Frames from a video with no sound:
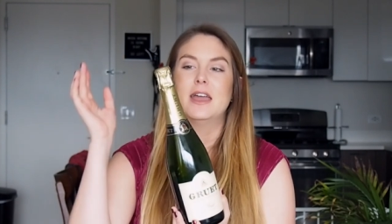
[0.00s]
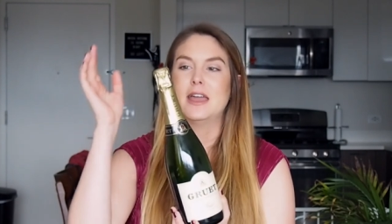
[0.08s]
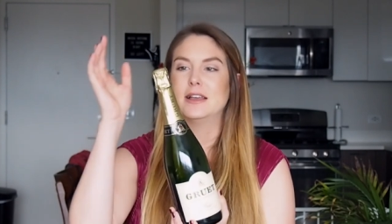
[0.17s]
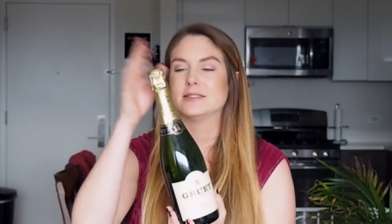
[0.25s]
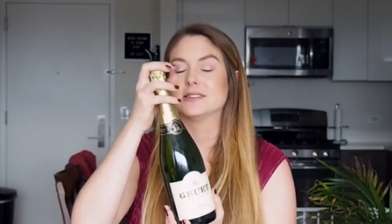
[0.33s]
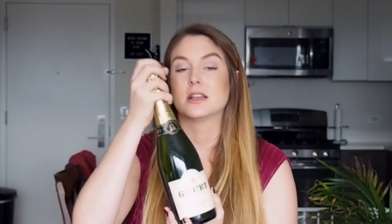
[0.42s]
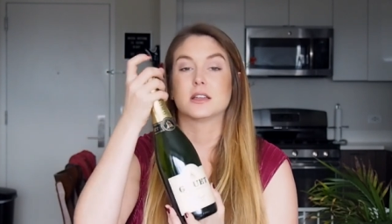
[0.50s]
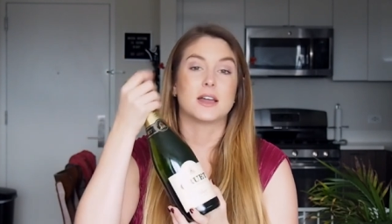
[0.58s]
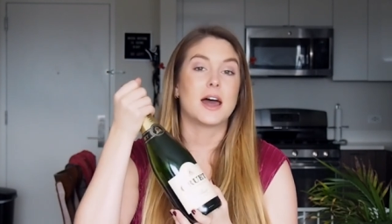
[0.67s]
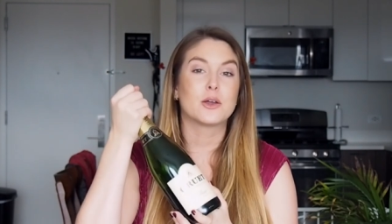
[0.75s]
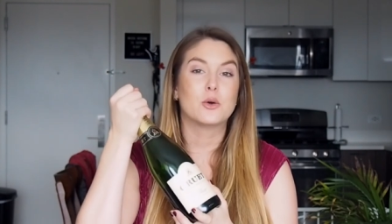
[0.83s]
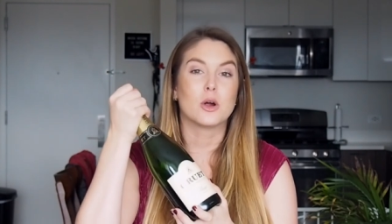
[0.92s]
It's
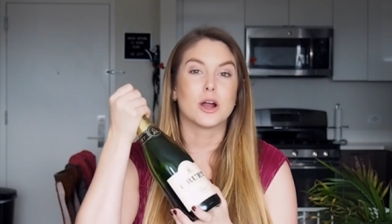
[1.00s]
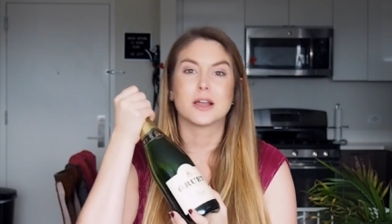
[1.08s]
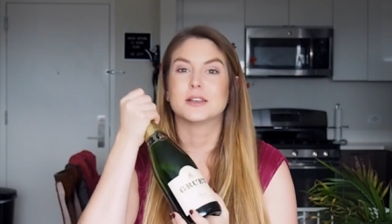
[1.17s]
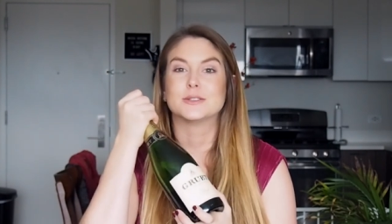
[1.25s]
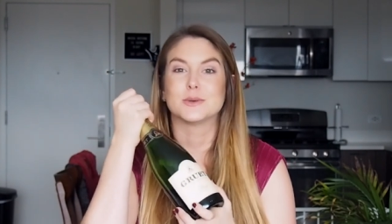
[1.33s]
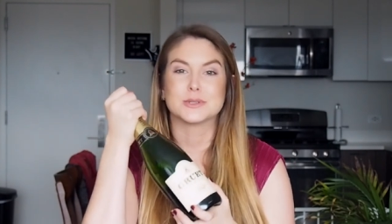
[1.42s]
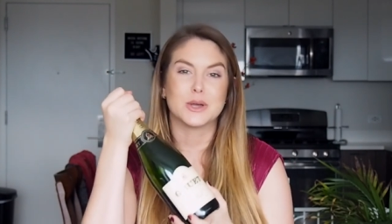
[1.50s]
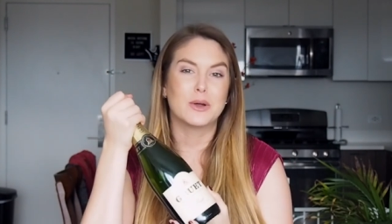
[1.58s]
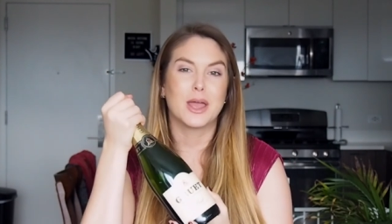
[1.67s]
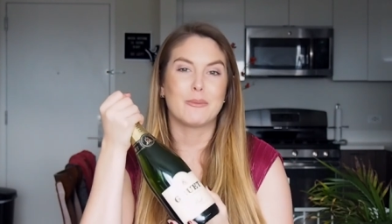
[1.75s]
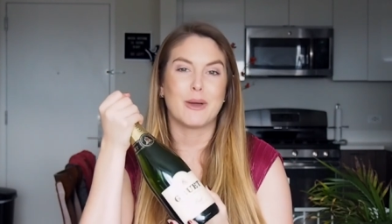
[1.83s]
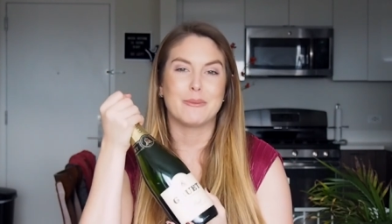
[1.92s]
got a cork, so it's
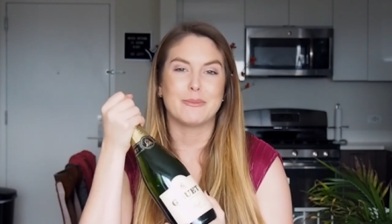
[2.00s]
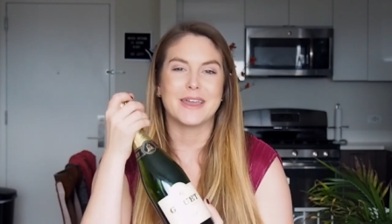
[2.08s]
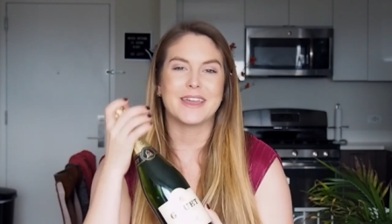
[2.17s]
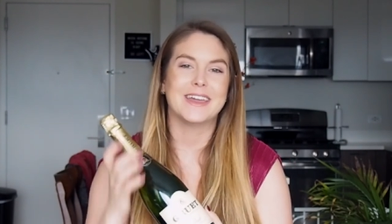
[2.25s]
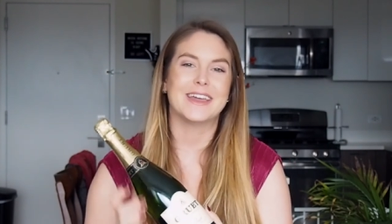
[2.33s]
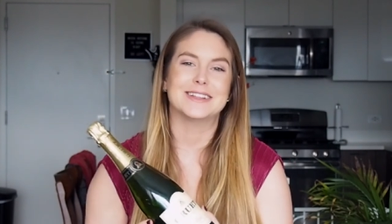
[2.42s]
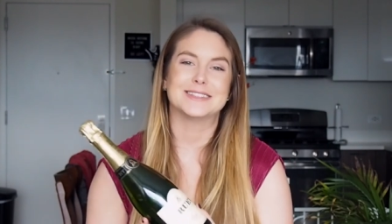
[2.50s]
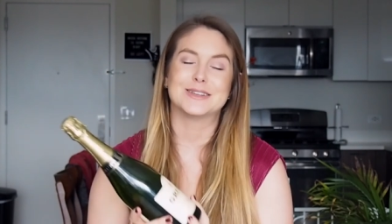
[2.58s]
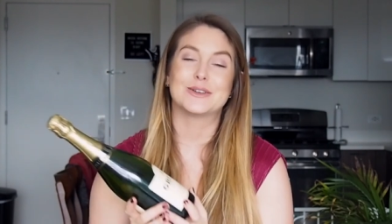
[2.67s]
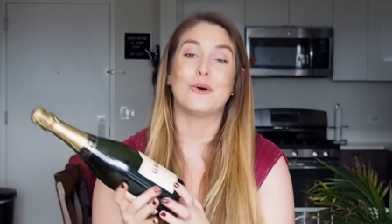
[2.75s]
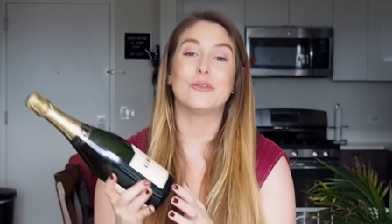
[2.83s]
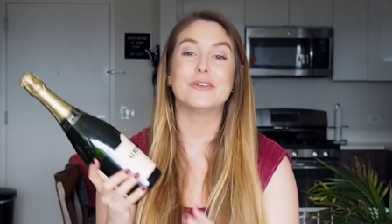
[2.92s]
okay by me. It's
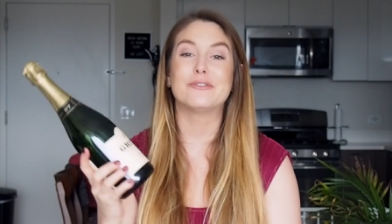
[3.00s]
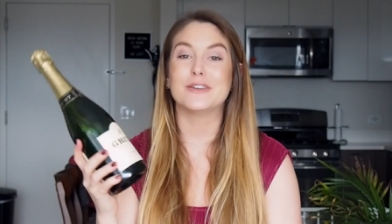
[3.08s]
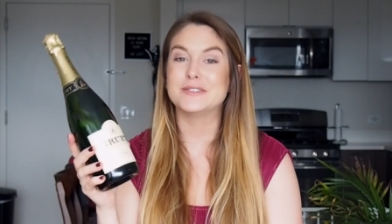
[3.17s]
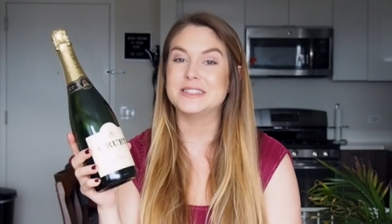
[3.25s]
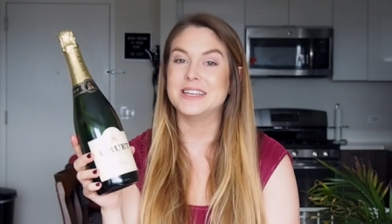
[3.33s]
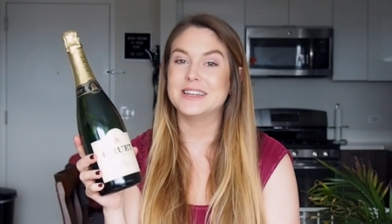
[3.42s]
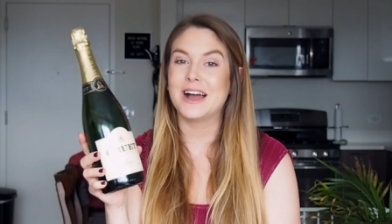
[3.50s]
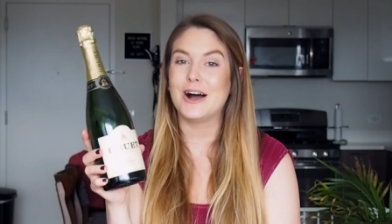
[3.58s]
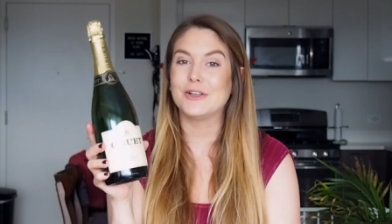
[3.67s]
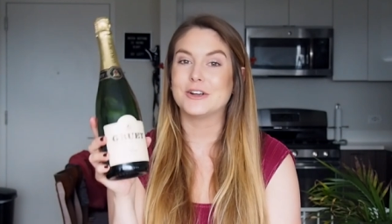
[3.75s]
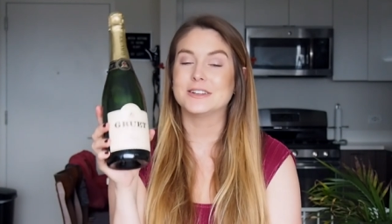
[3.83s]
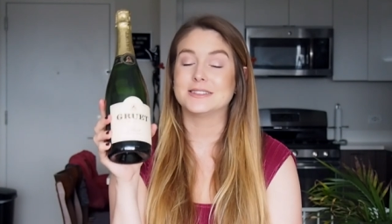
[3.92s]
only
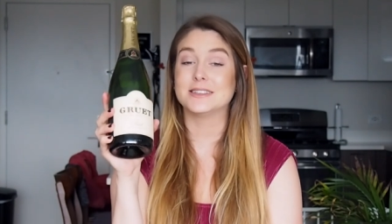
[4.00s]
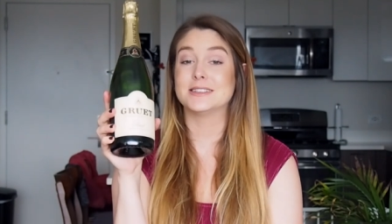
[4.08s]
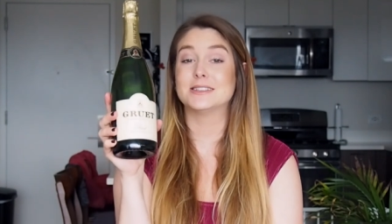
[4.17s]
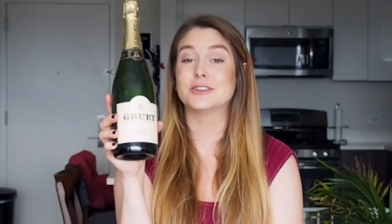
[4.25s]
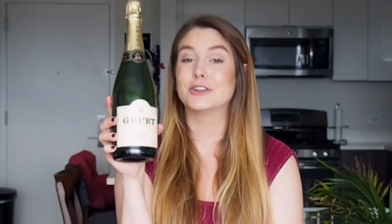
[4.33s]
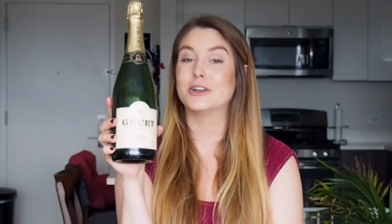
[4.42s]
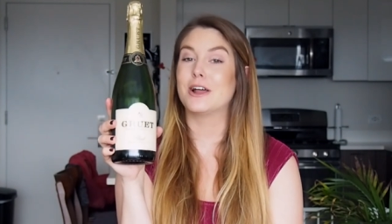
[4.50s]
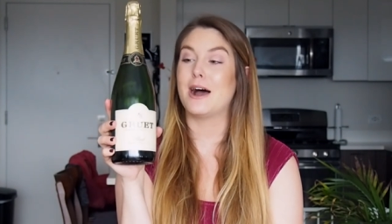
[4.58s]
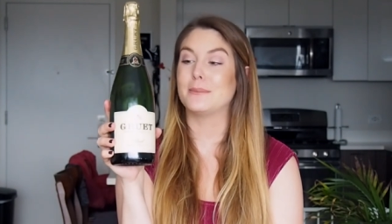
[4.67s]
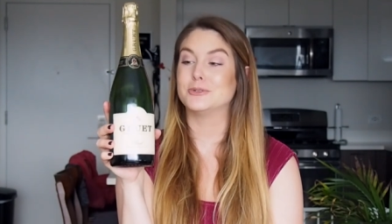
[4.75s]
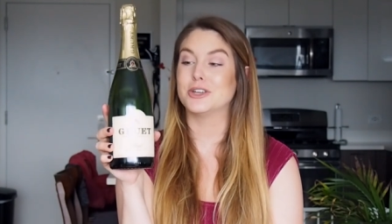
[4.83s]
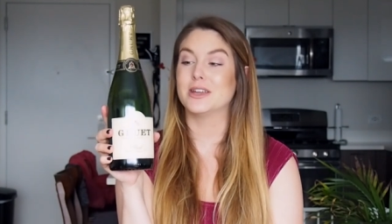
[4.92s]
$15. This is a good
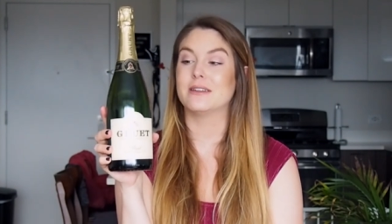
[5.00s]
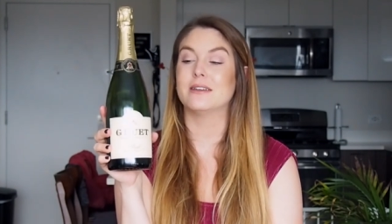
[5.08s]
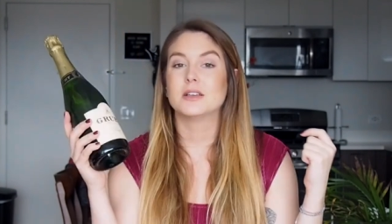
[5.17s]
option.